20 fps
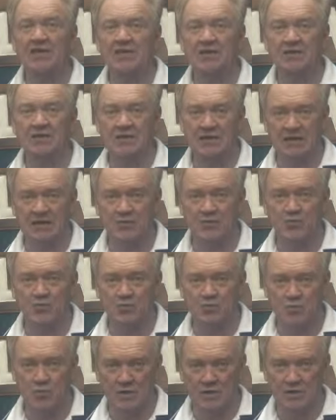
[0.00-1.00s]

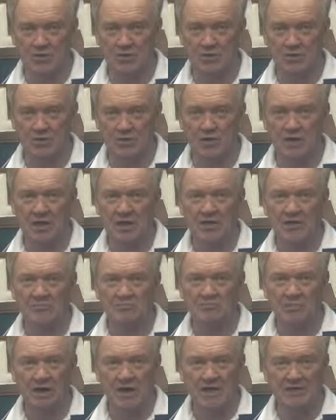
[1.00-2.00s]
against Russell
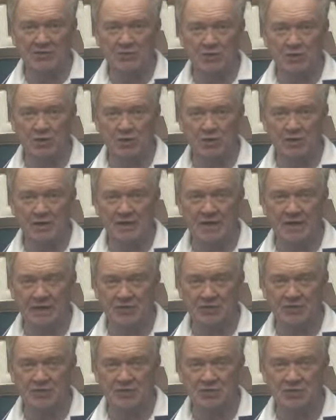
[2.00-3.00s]
by Joy
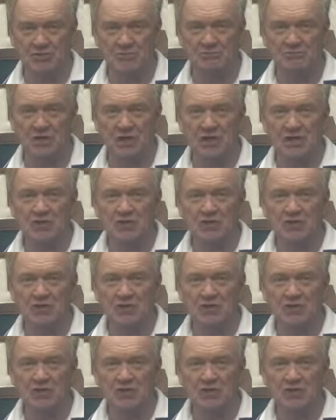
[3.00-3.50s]
Ellison